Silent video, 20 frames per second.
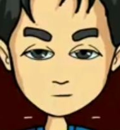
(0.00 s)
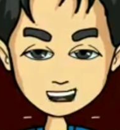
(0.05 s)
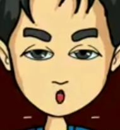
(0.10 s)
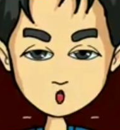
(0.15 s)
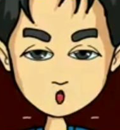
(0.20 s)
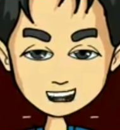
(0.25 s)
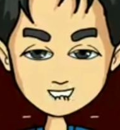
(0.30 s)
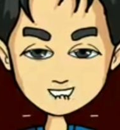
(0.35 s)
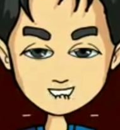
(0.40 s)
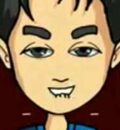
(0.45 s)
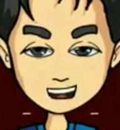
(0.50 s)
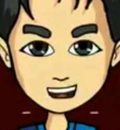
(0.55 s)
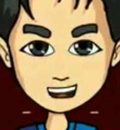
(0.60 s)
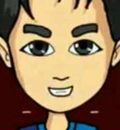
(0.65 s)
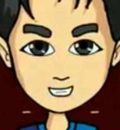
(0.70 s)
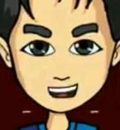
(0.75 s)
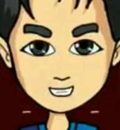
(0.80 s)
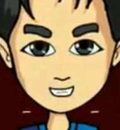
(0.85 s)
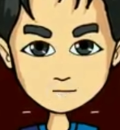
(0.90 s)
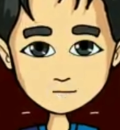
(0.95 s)
I was
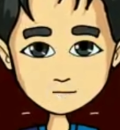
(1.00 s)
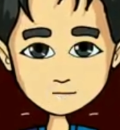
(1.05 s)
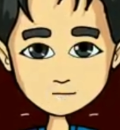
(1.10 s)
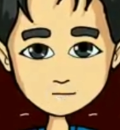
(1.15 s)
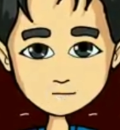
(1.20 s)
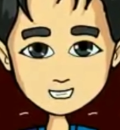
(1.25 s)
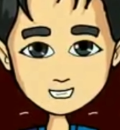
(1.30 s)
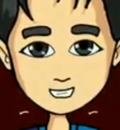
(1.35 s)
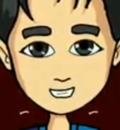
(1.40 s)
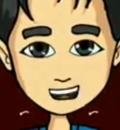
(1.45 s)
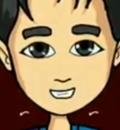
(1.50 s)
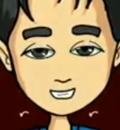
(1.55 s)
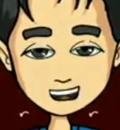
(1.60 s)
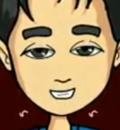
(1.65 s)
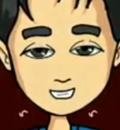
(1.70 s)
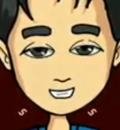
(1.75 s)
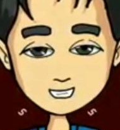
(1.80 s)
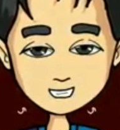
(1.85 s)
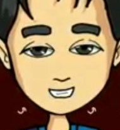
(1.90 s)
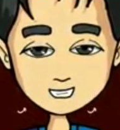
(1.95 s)
afraid, and I
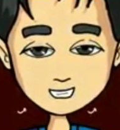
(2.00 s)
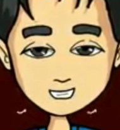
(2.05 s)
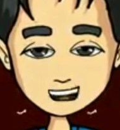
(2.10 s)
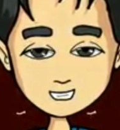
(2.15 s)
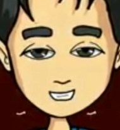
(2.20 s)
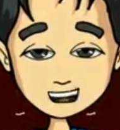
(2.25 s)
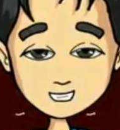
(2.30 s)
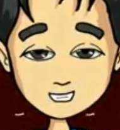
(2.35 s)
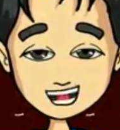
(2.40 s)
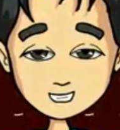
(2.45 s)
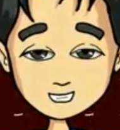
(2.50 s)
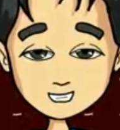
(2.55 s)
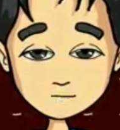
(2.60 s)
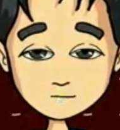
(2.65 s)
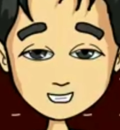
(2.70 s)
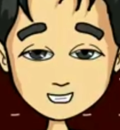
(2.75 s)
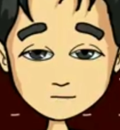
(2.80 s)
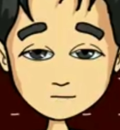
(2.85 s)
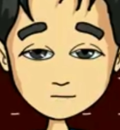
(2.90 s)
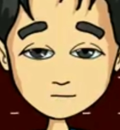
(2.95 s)
didn't know what it
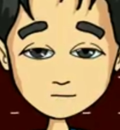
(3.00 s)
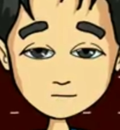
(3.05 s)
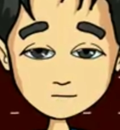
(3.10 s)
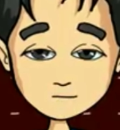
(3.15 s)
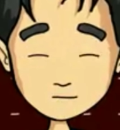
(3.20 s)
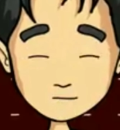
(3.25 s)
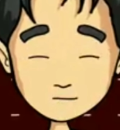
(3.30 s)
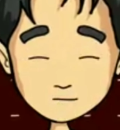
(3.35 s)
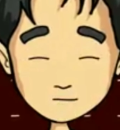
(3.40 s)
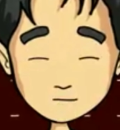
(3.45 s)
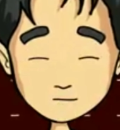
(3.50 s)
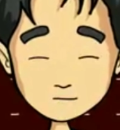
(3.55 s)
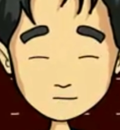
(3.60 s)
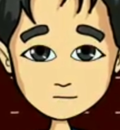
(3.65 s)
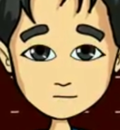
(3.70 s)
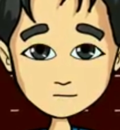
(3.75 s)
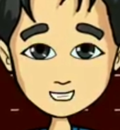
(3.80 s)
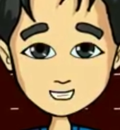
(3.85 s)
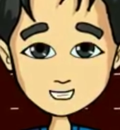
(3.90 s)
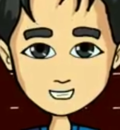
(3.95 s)
was.
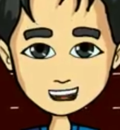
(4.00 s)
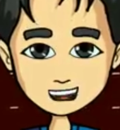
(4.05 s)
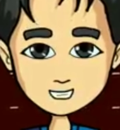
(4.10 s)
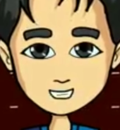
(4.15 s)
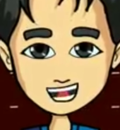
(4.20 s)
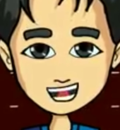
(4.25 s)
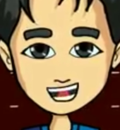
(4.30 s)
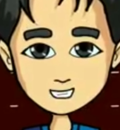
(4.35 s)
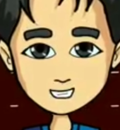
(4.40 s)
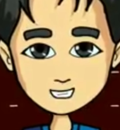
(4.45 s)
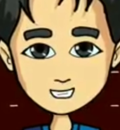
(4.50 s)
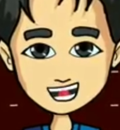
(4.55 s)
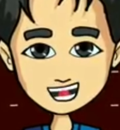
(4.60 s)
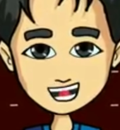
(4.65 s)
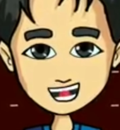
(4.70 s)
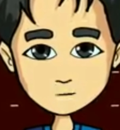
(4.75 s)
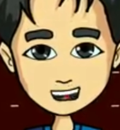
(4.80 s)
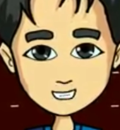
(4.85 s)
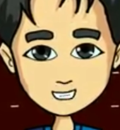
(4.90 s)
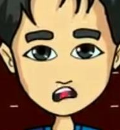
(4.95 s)
Every time
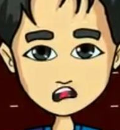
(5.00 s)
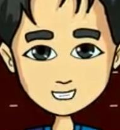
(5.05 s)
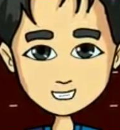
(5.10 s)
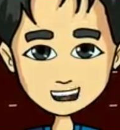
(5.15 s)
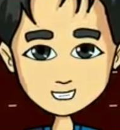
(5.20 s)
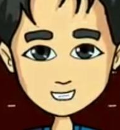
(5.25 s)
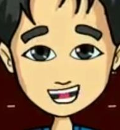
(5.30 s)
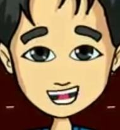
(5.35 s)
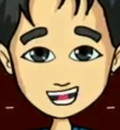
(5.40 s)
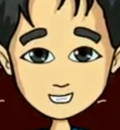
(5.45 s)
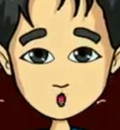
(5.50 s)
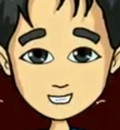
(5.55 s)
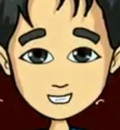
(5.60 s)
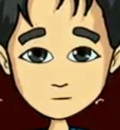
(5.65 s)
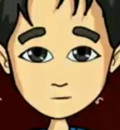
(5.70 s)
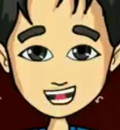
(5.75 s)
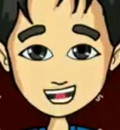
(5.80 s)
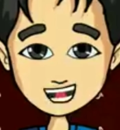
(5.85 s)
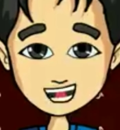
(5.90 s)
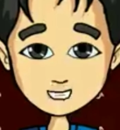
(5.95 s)
cars and motorcycles
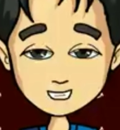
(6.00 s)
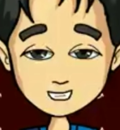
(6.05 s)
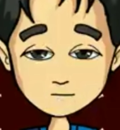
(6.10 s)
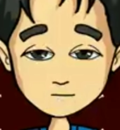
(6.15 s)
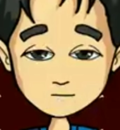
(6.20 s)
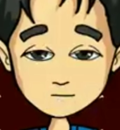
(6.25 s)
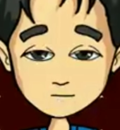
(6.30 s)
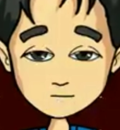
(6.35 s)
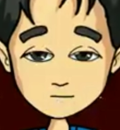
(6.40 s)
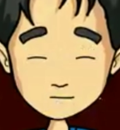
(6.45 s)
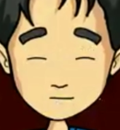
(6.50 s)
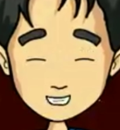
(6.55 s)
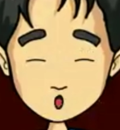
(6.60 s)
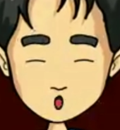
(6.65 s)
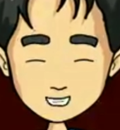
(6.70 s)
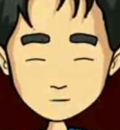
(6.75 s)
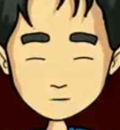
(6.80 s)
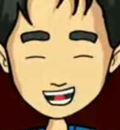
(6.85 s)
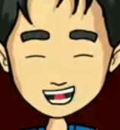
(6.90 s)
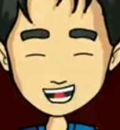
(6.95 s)
would pass,
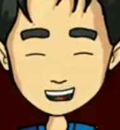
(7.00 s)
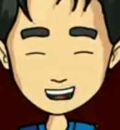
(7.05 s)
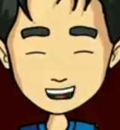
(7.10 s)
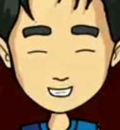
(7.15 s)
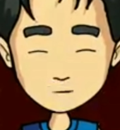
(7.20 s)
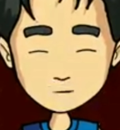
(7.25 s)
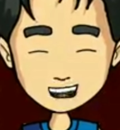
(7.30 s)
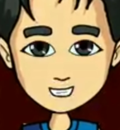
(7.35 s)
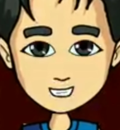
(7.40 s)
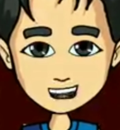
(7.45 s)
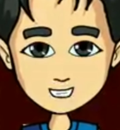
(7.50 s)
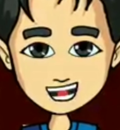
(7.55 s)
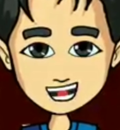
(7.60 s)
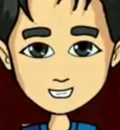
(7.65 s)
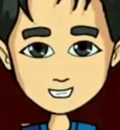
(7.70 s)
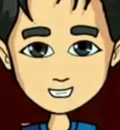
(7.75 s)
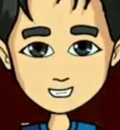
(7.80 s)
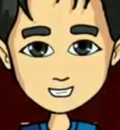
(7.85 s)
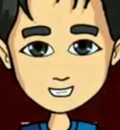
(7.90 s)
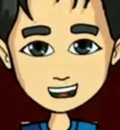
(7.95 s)
I would hide because I
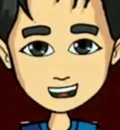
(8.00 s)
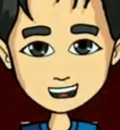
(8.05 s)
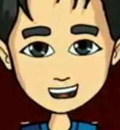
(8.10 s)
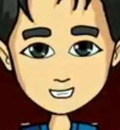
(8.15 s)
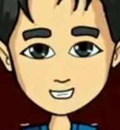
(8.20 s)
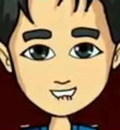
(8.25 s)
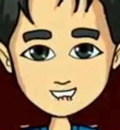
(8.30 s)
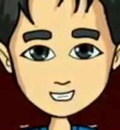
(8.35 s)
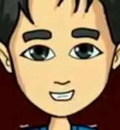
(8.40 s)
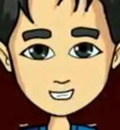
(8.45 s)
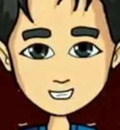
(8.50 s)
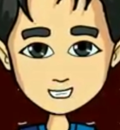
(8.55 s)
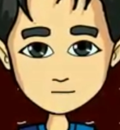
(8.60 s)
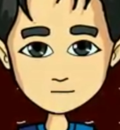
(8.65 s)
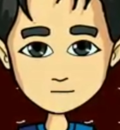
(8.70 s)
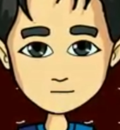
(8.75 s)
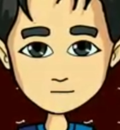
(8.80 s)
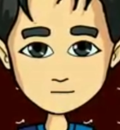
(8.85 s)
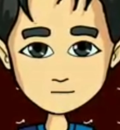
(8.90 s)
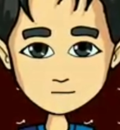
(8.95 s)
was scared of it.